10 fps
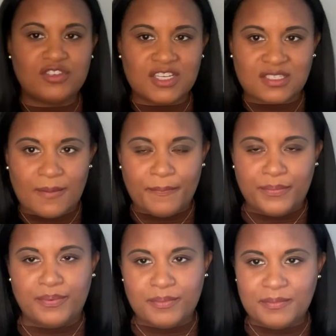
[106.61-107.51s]
just
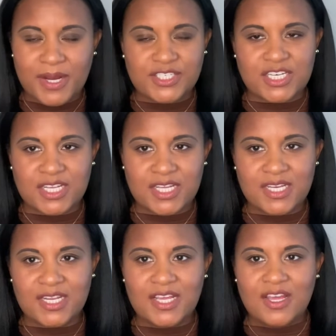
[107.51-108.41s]
punch it in,
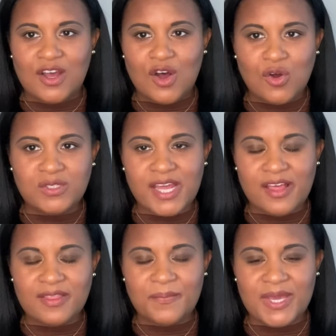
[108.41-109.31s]
hold
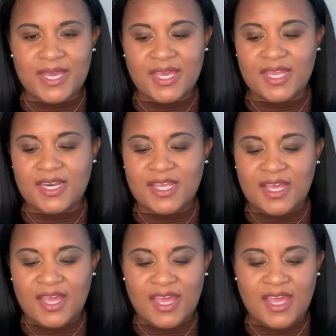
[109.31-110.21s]
down the pen,
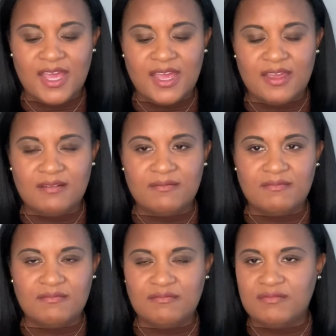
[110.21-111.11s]
and
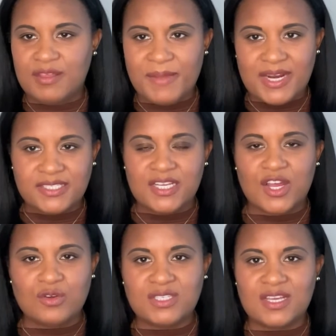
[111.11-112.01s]
the medicine
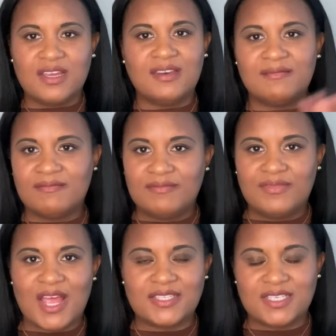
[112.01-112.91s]
goes in.
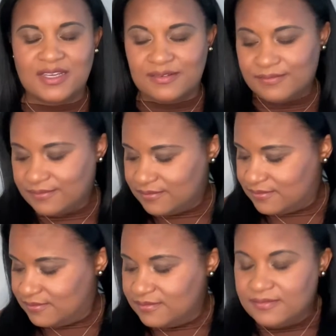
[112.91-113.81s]
That's it.
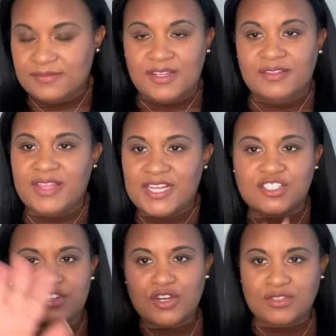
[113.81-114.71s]
That's
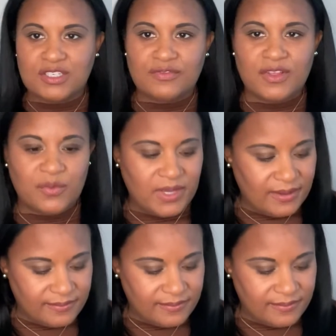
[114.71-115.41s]
your dosage for the week.